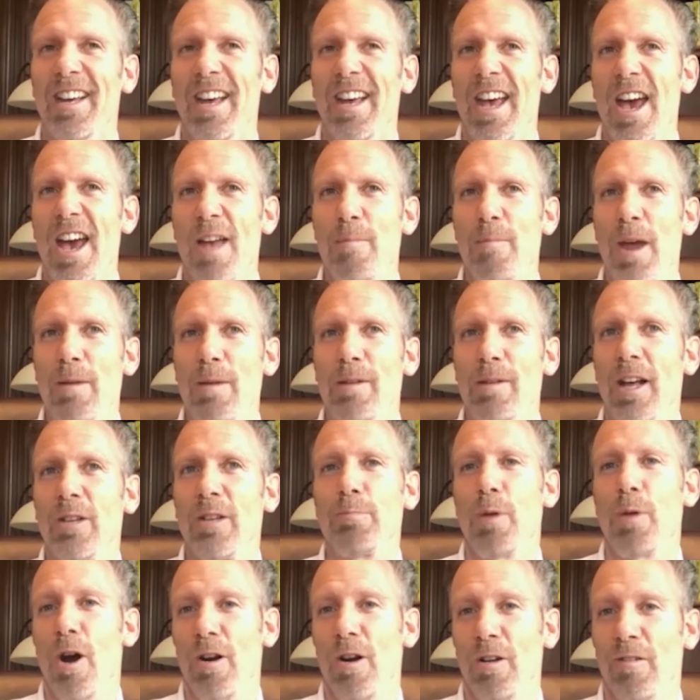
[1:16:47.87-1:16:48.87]
And maybe that's
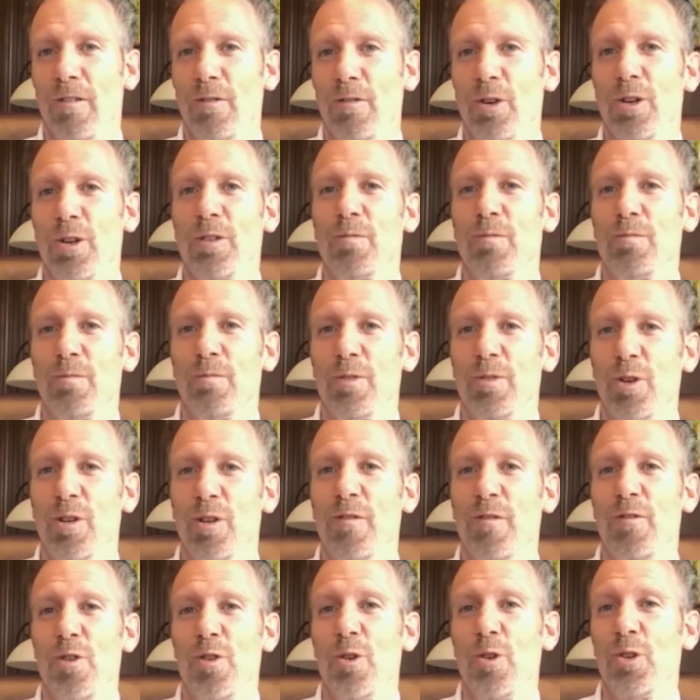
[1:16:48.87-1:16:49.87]
part of your, your
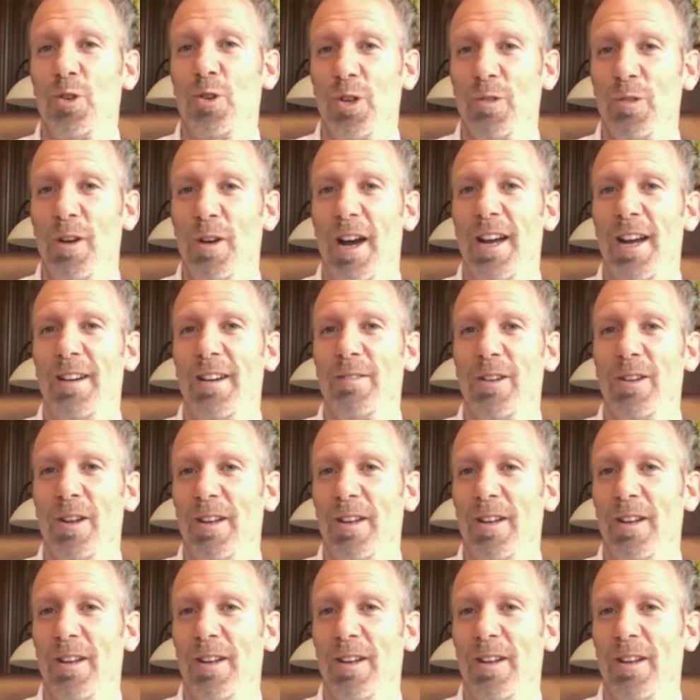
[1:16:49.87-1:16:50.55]
future, right?